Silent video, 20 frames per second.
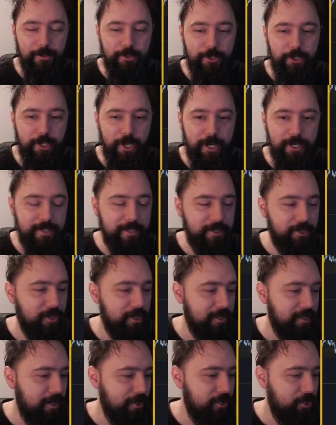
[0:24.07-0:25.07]
the charts and
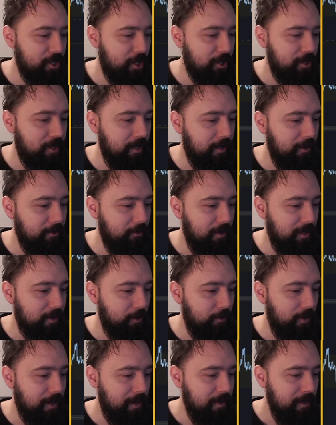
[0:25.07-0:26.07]
just start charting right
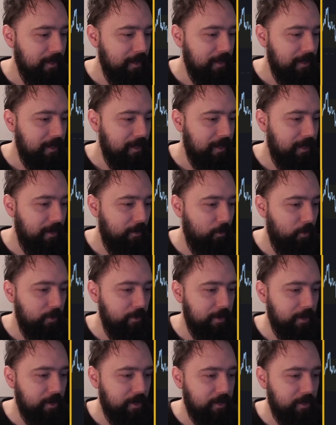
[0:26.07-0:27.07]
away. Uh, what
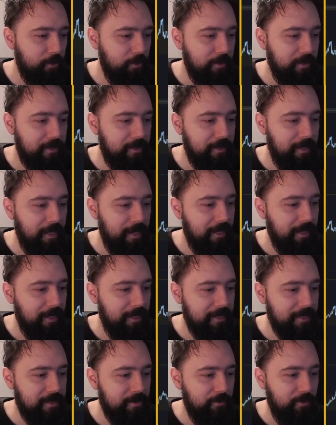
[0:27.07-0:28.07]
we're gonna do today
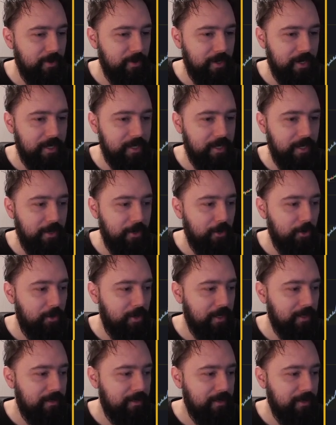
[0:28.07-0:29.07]
is we're gonna
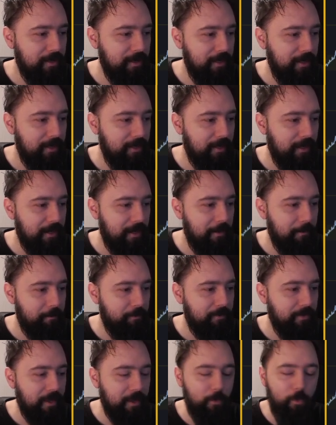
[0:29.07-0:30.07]
look at uh, uh
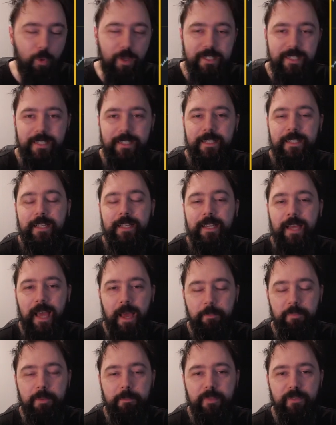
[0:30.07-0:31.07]
what's
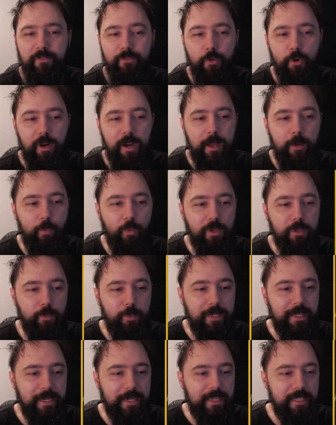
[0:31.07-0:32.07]
happened before and what
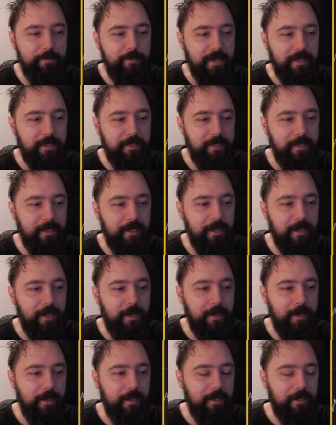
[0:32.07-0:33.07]
we can expect uh,
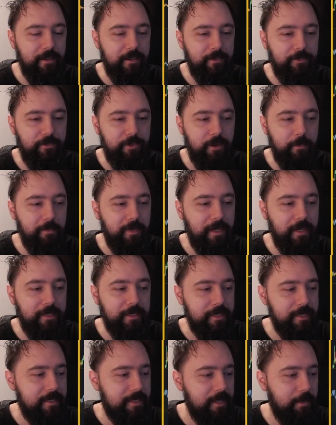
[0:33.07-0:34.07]
uh,
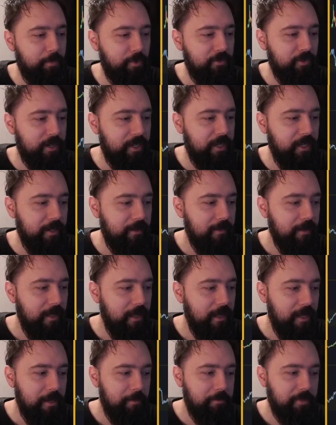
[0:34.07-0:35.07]
from this dump over here
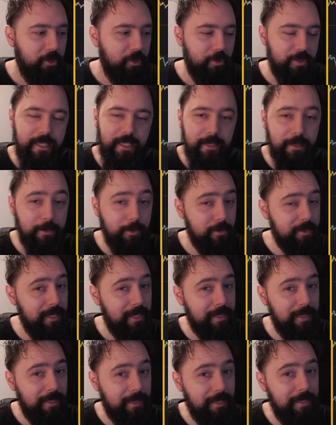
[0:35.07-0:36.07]
because it looks
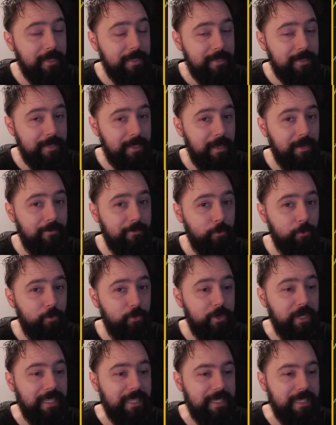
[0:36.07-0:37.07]
like it's a
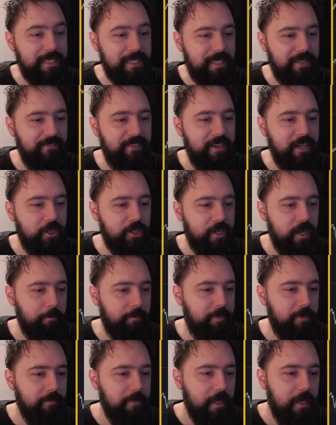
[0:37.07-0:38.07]
really severe
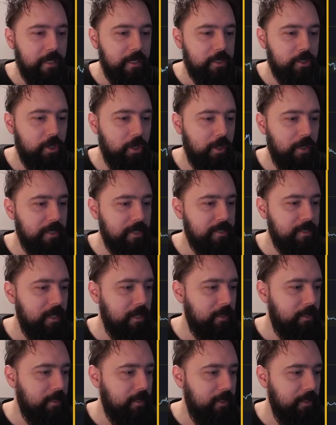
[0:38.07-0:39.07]
dump. So let's
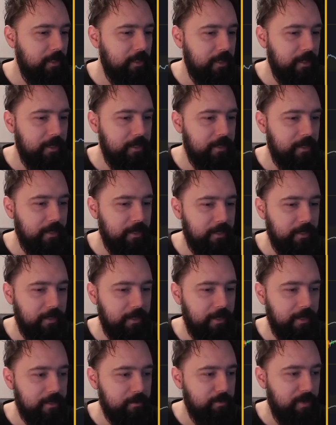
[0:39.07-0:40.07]
start here and
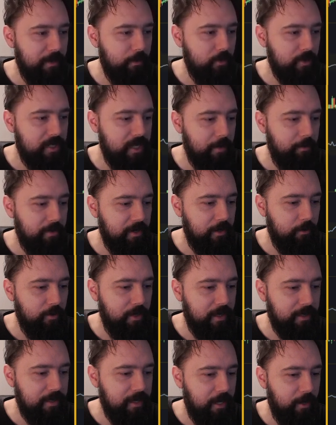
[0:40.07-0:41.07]
explain what's happening
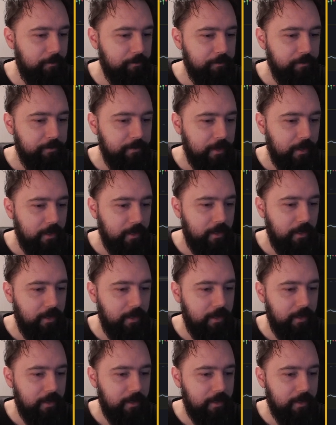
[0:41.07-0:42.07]
right now.
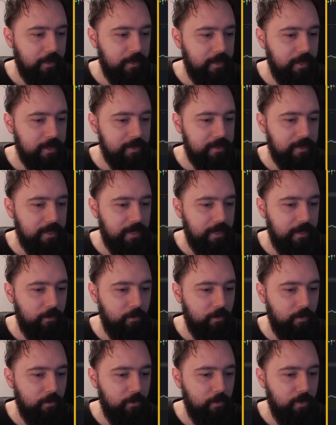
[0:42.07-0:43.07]
Uh,
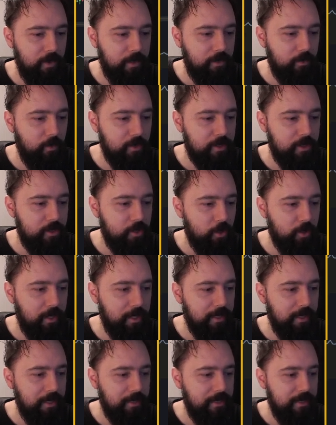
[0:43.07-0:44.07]
yesterday we was
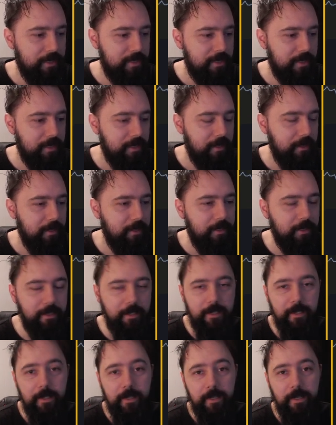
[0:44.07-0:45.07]
talking that this
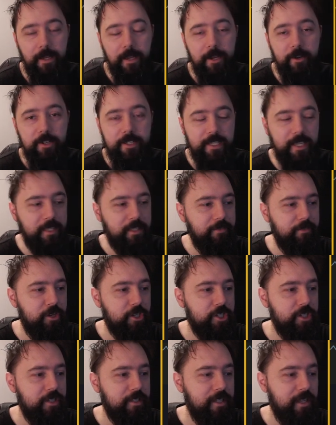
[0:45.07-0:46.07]
uh, RSI
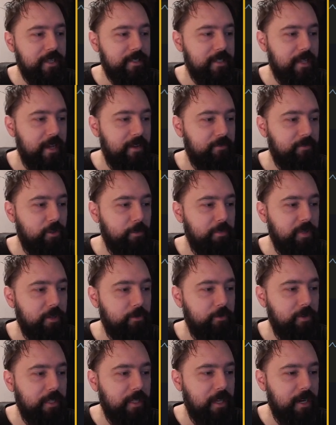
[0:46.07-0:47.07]
divergent doesn't have to be
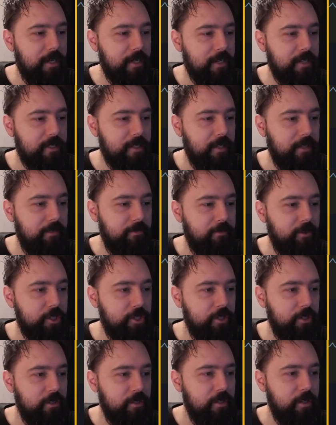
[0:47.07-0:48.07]
real RSI
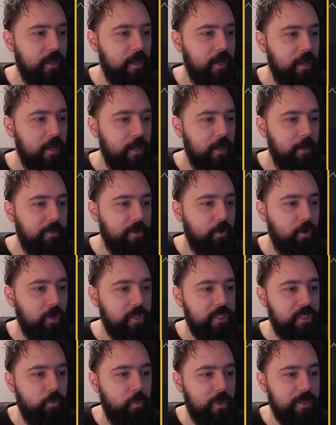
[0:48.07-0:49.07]
divergent
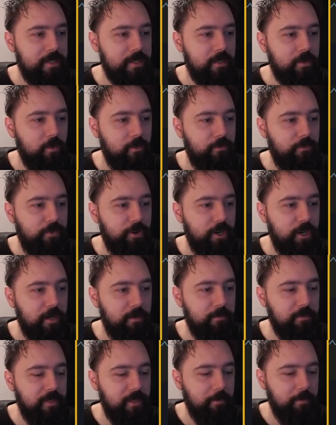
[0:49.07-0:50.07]
because it wasn't
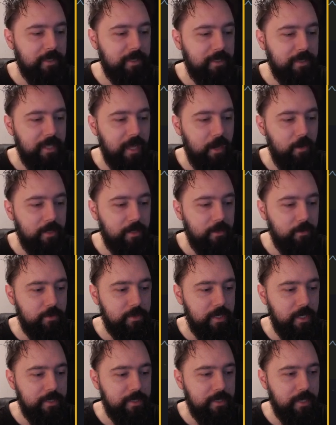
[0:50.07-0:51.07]
confirmed but now it
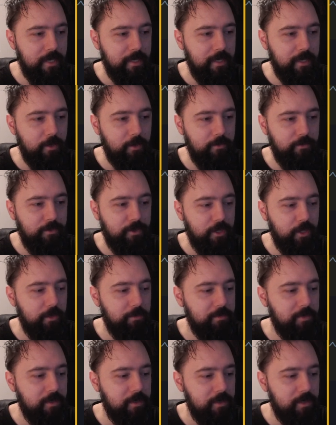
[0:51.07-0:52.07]
looks like it's getting
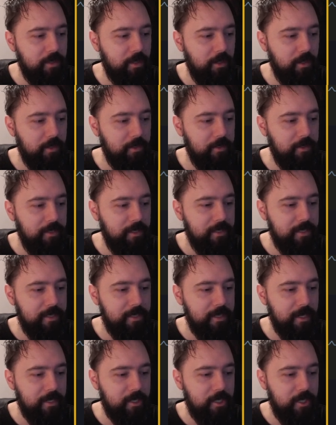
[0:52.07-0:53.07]
confirmed so this
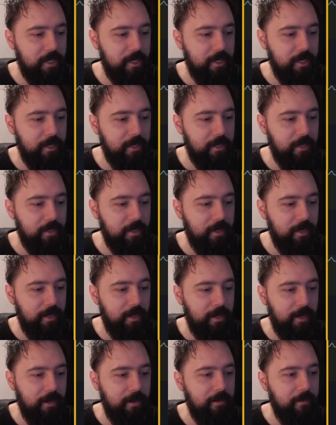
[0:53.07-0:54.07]
is actually
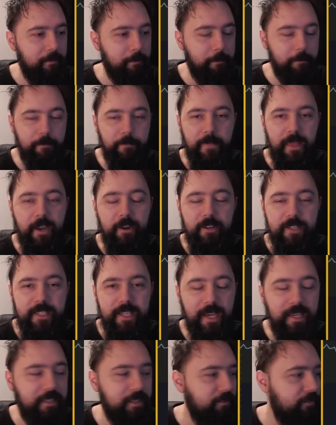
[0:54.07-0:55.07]
uh,
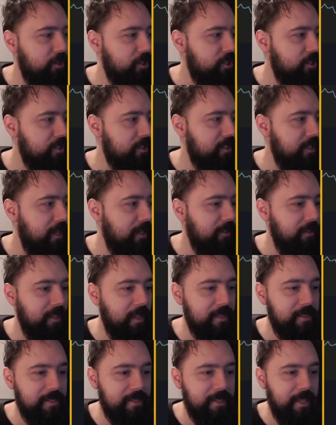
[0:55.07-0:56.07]
RSI divergence and
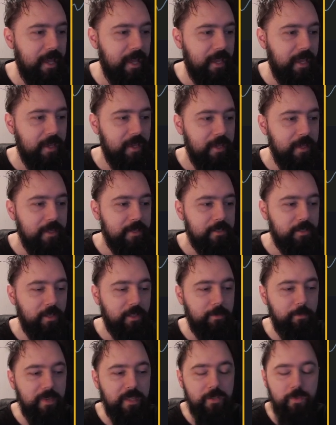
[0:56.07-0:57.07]
that's staying so
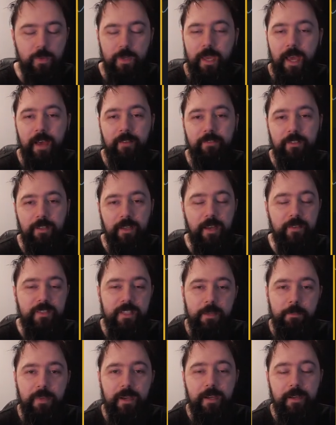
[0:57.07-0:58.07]
that means we have to have
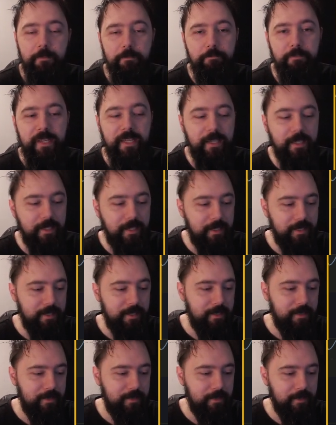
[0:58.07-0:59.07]
some uh, big
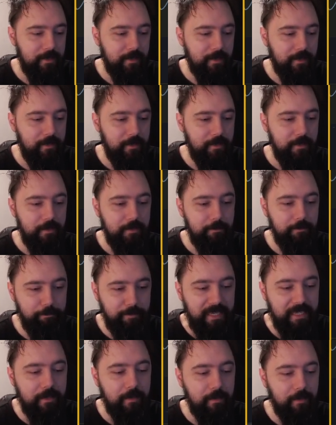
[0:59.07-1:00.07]
uh, uh,
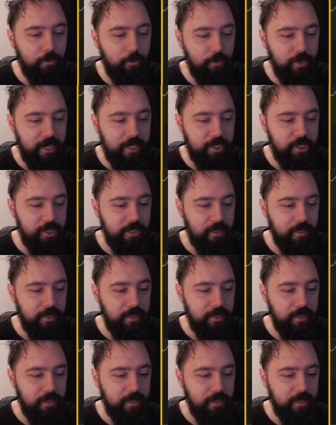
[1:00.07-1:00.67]
big correction